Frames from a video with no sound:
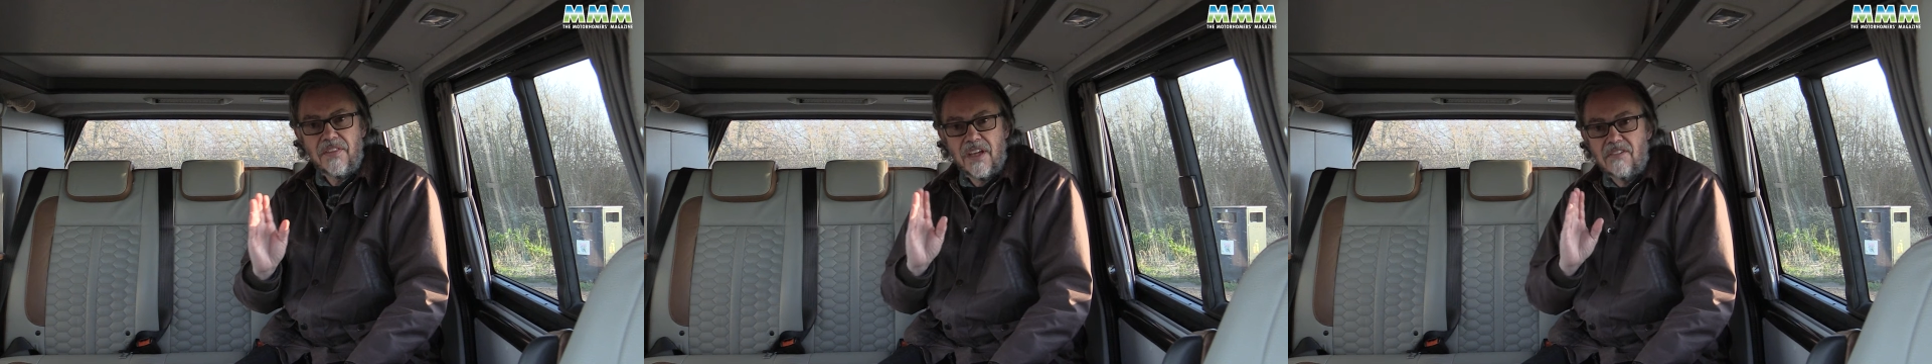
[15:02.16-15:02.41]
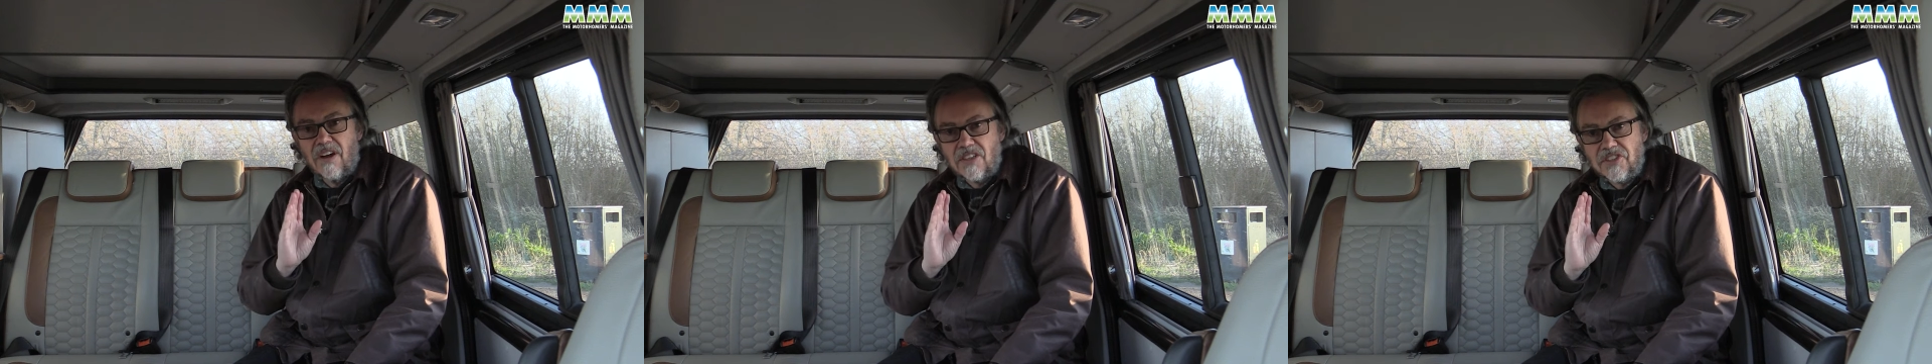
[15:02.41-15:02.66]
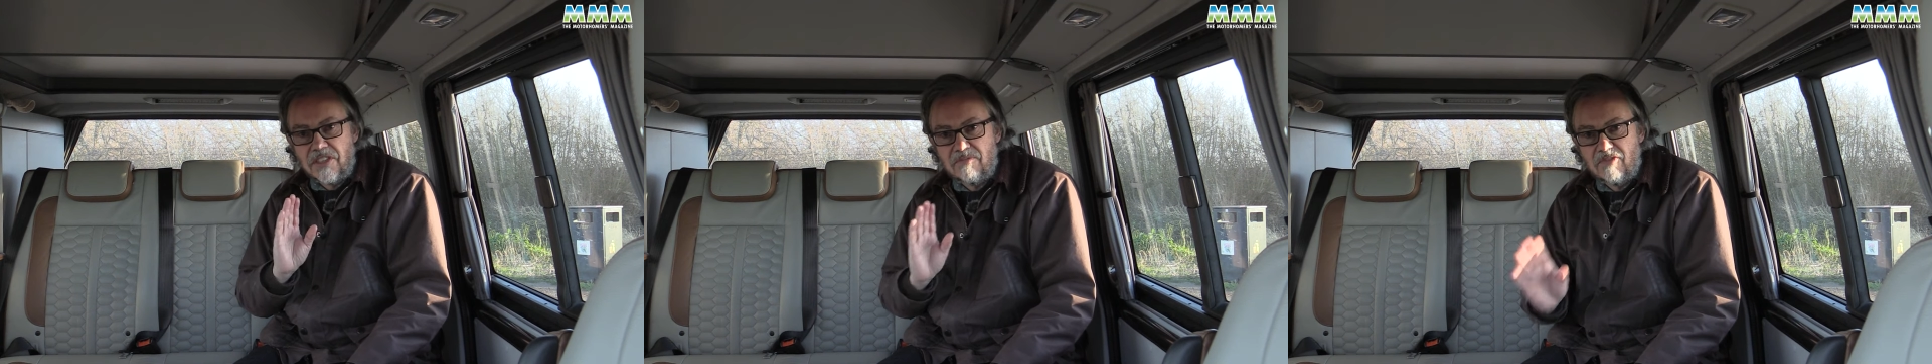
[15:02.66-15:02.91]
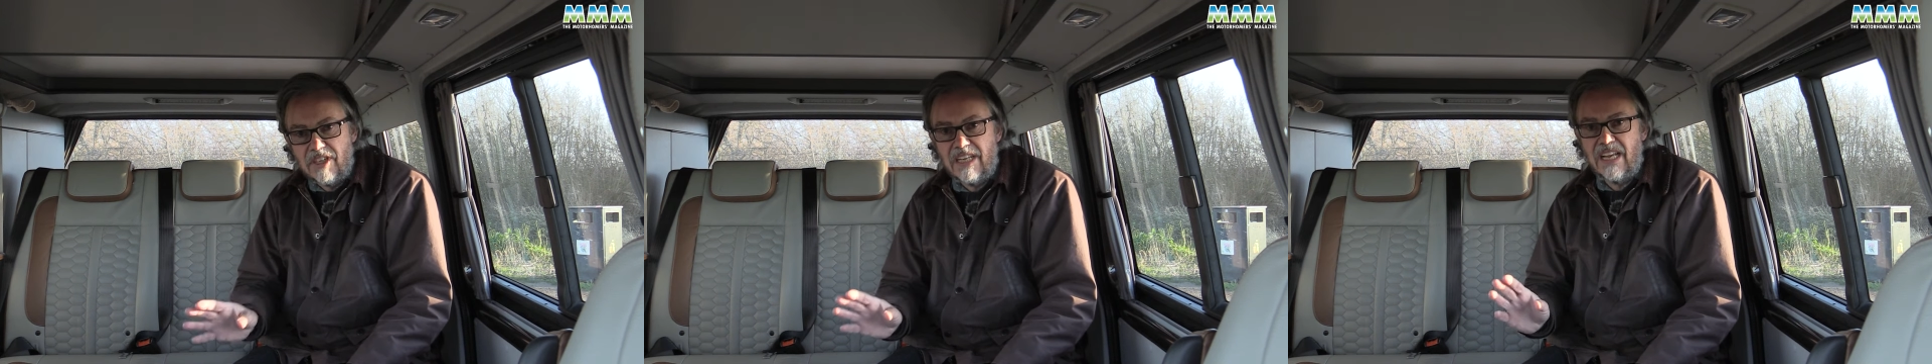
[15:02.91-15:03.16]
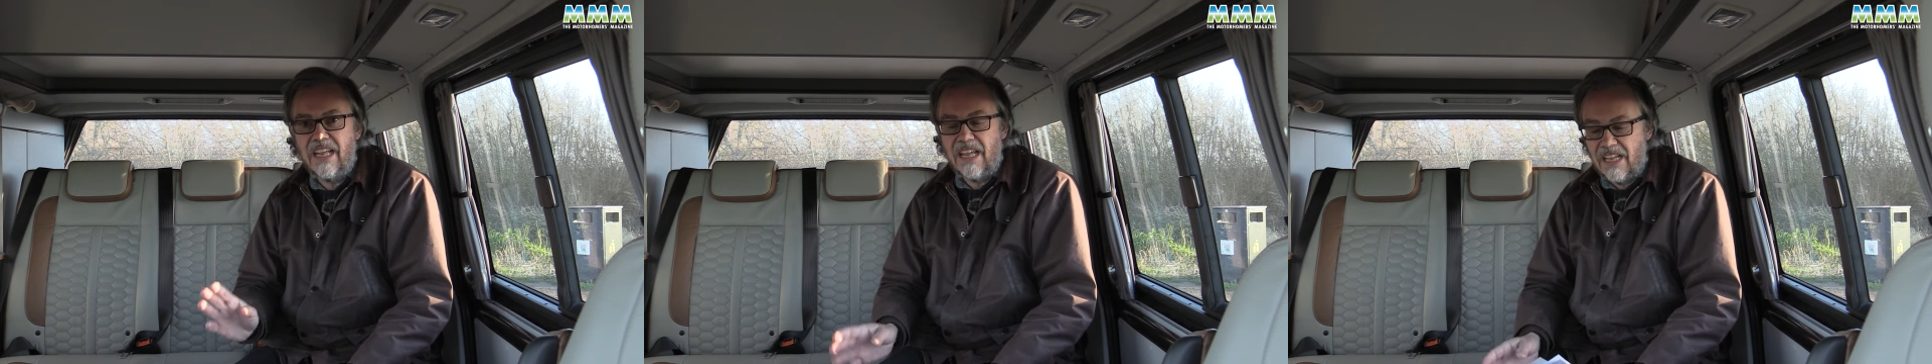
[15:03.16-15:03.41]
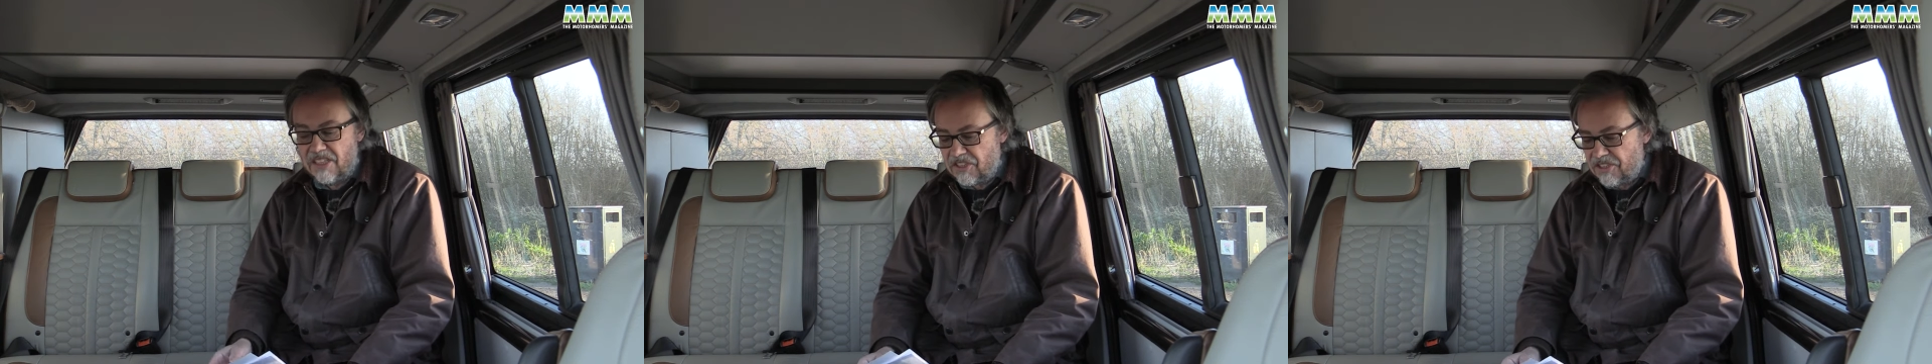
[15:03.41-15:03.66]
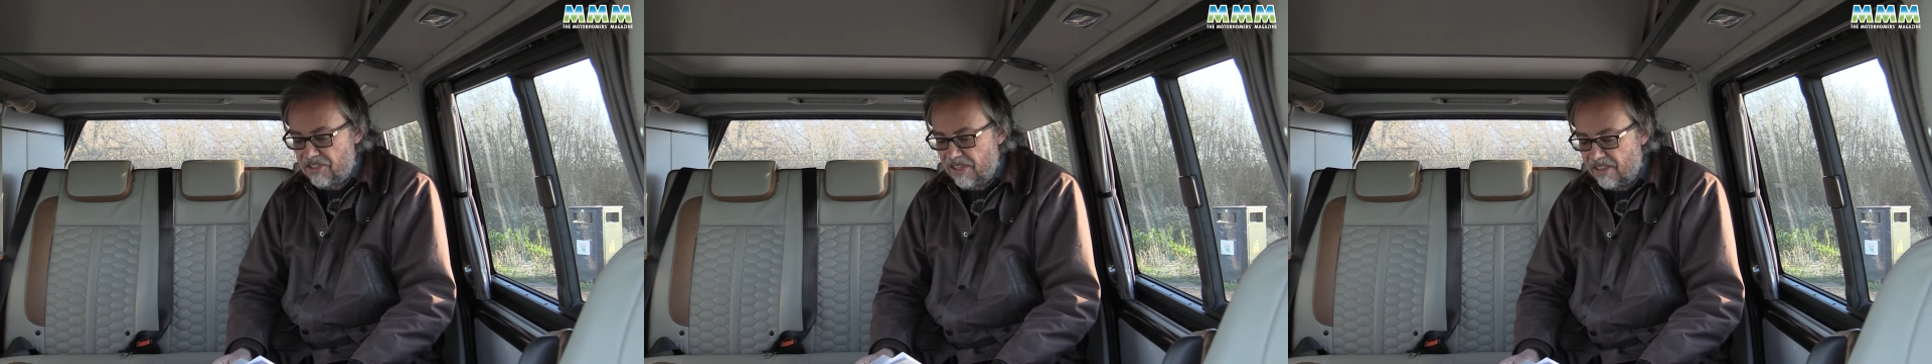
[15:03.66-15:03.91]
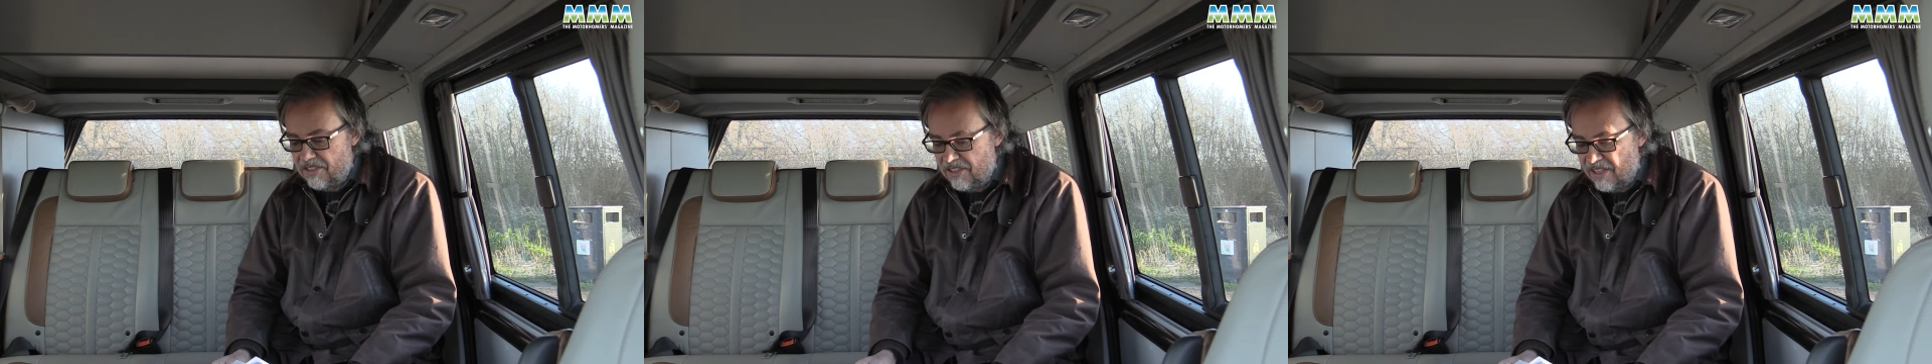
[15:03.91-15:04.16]
there are some really
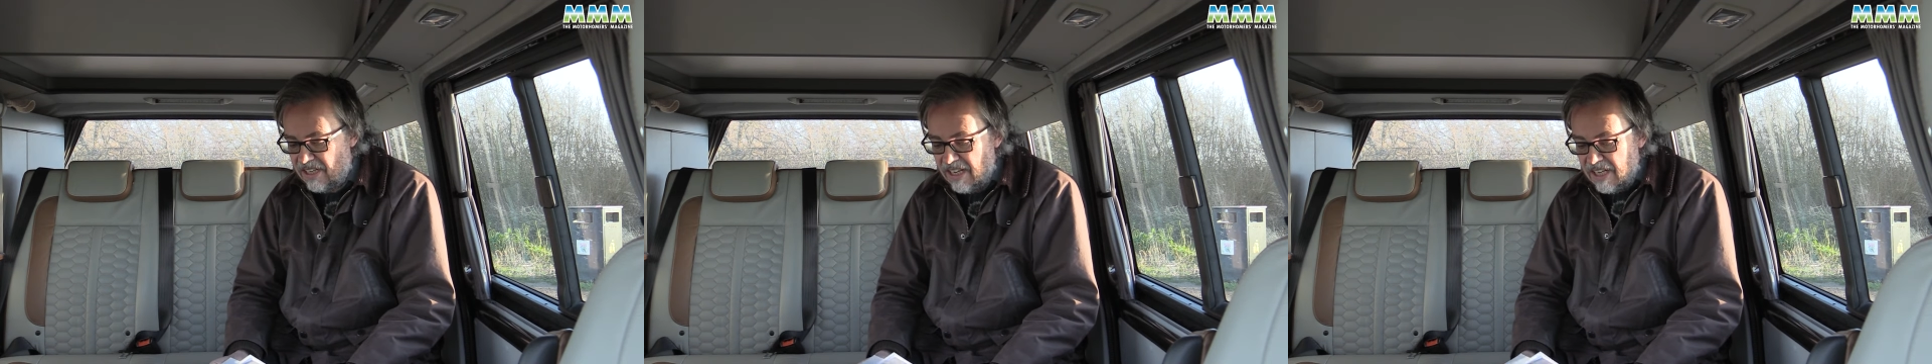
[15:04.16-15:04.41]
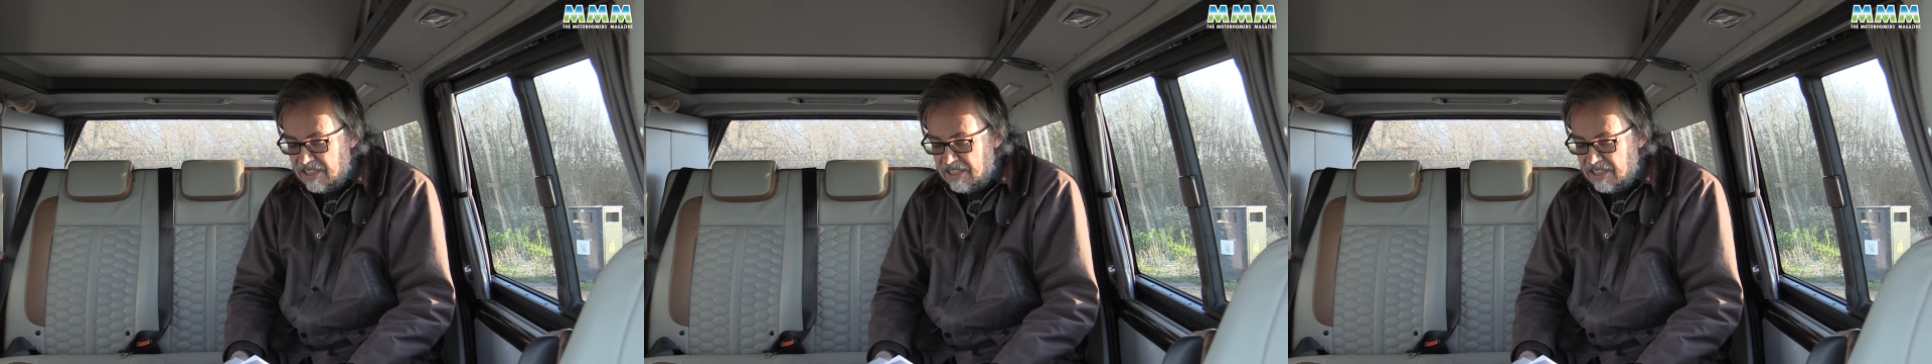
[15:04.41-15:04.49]
exciting